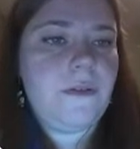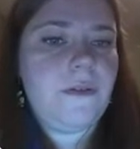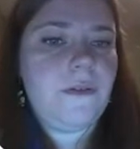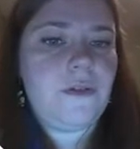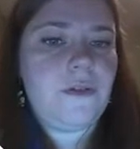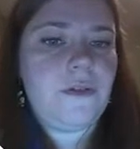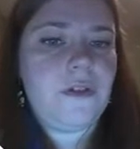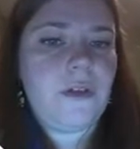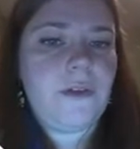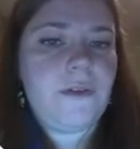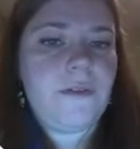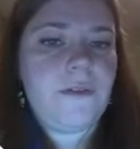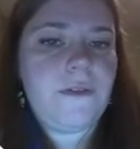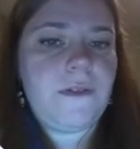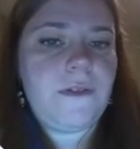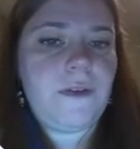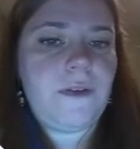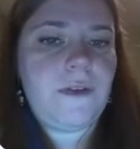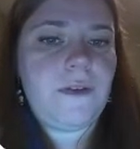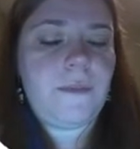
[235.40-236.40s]
just
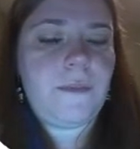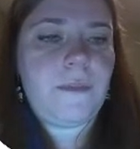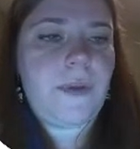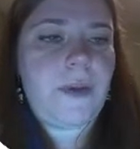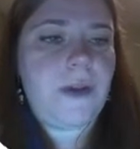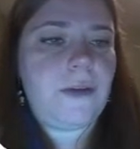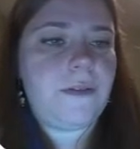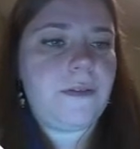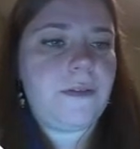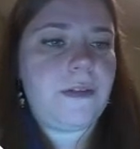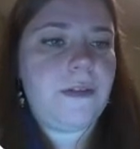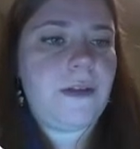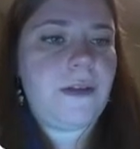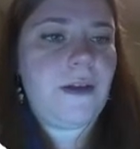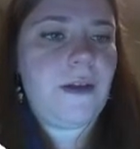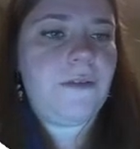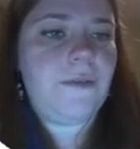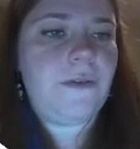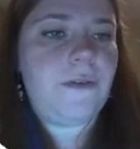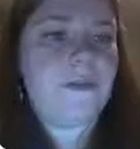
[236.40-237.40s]
so it barely
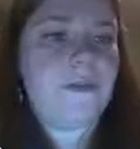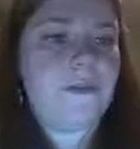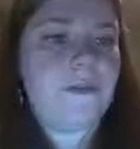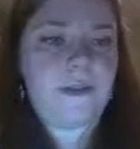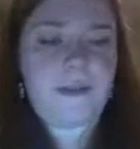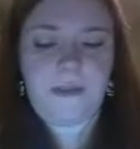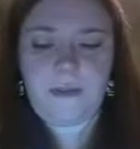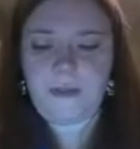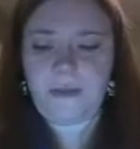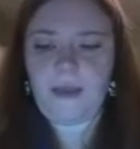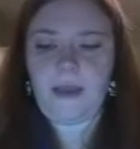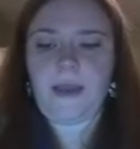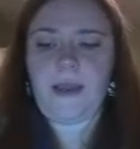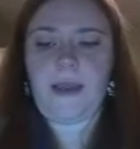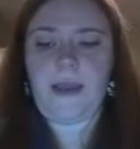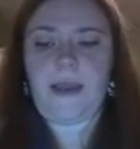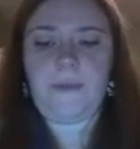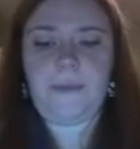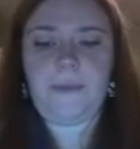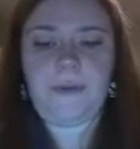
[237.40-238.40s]
covers the
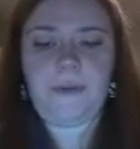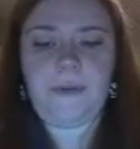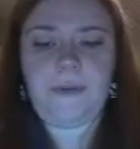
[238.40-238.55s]
top